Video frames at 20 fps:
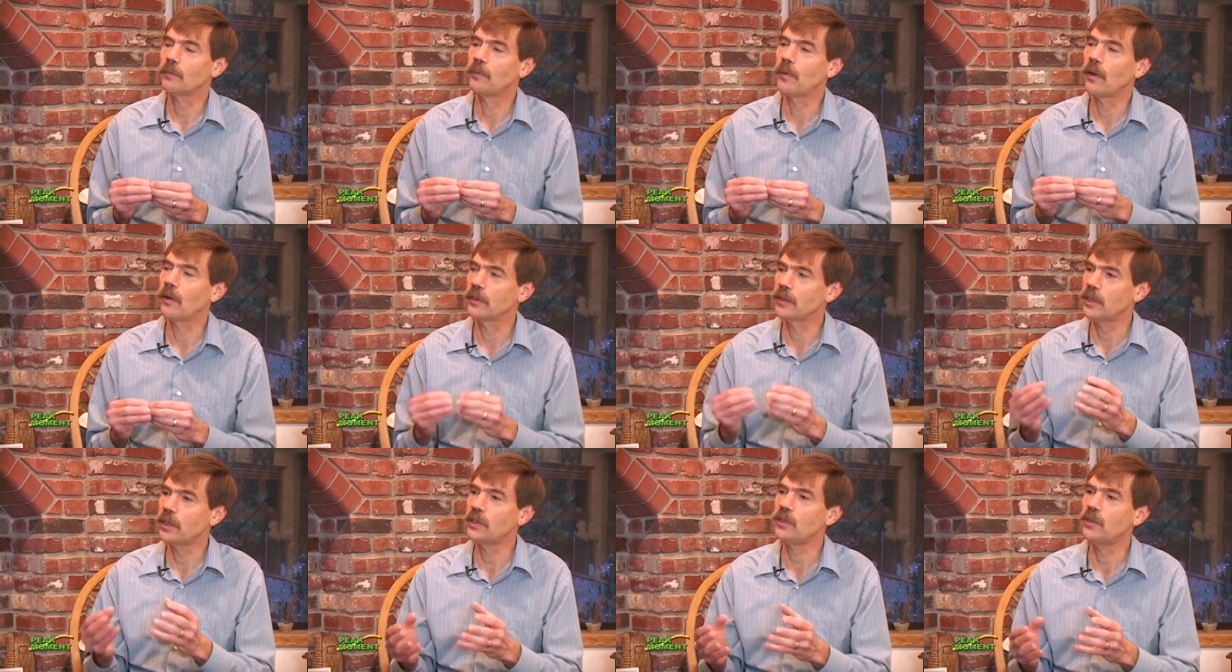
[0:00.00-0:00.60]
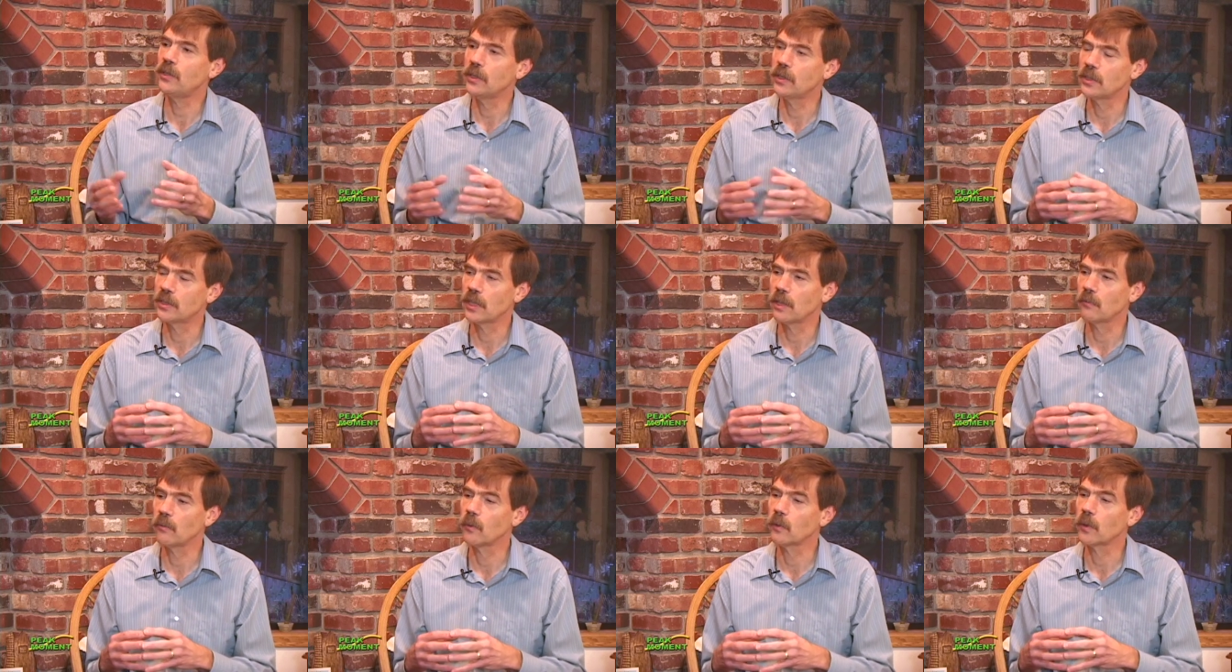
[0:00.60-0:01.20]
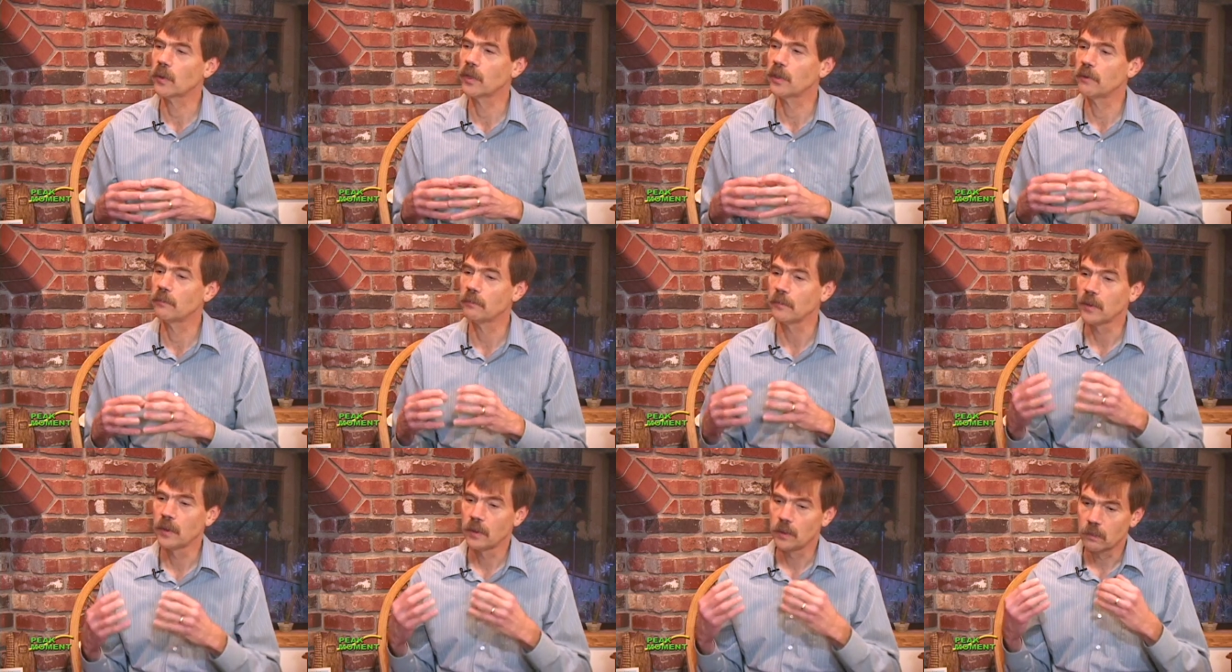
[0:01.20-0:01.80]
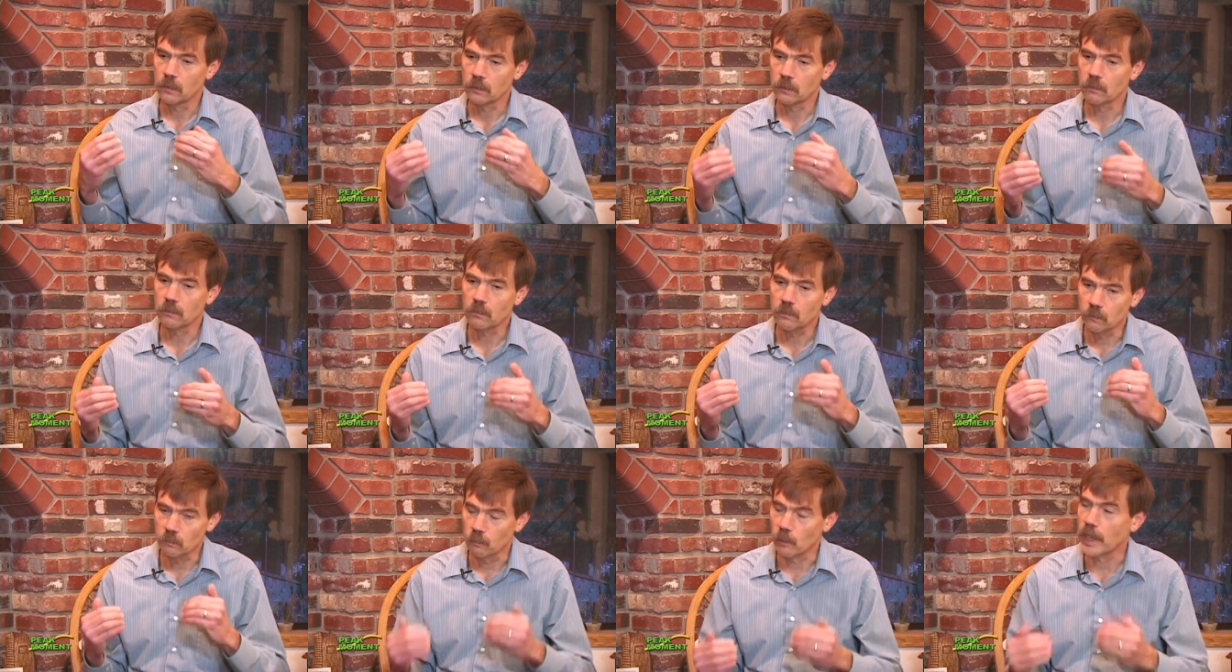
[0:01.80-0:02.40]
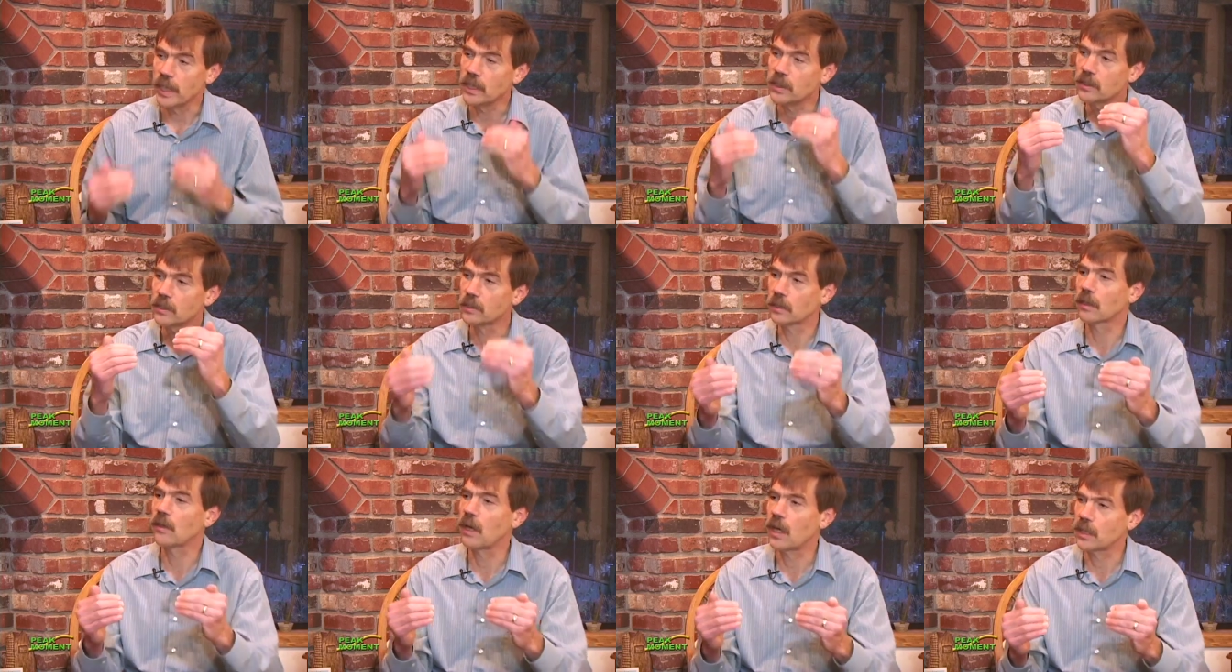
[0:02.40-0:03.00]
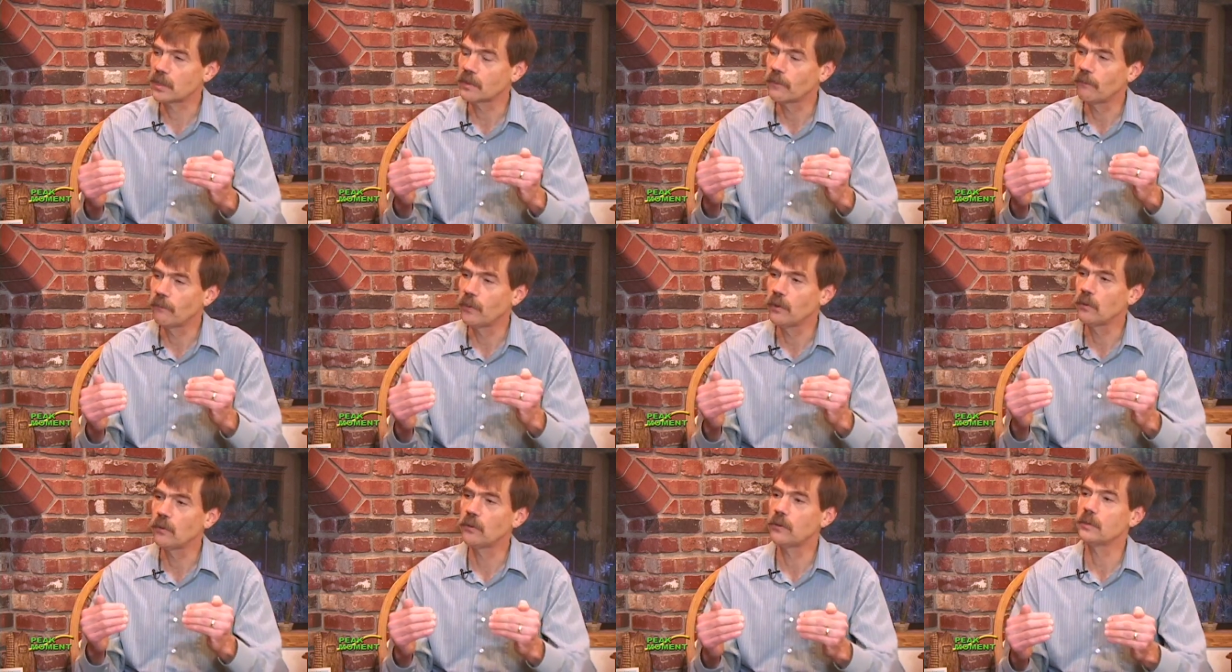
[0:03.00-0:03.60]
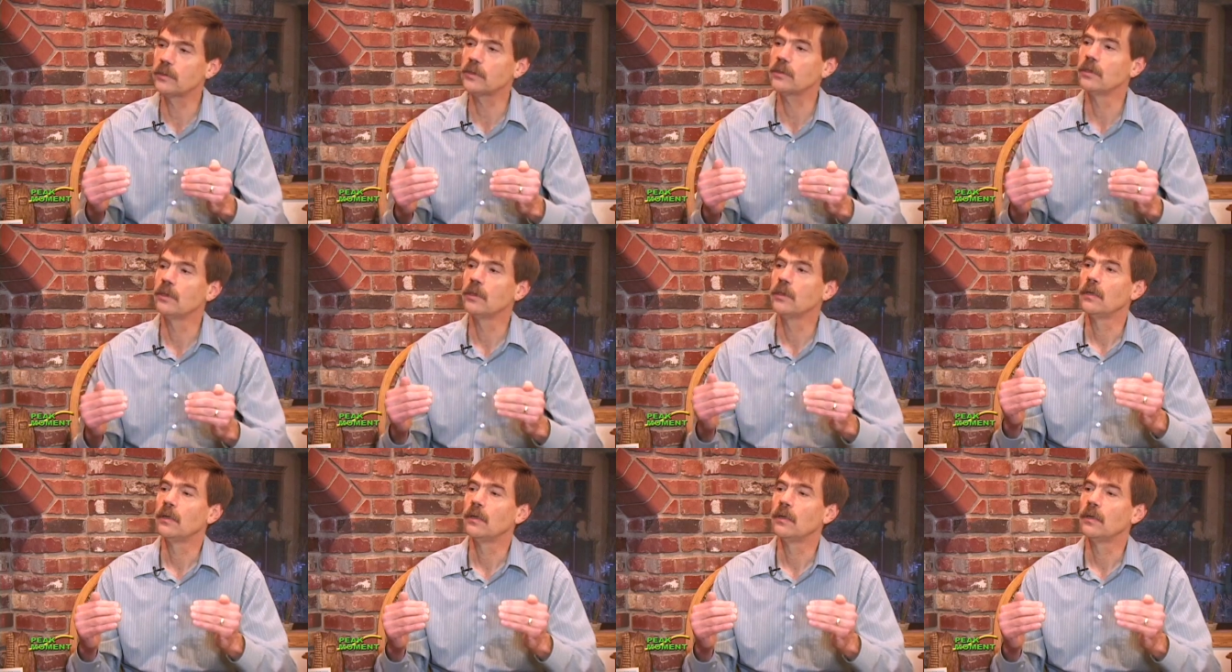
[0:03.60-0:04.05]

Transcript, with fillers: a politician, you say, well, we're going to raise the cost of fuels,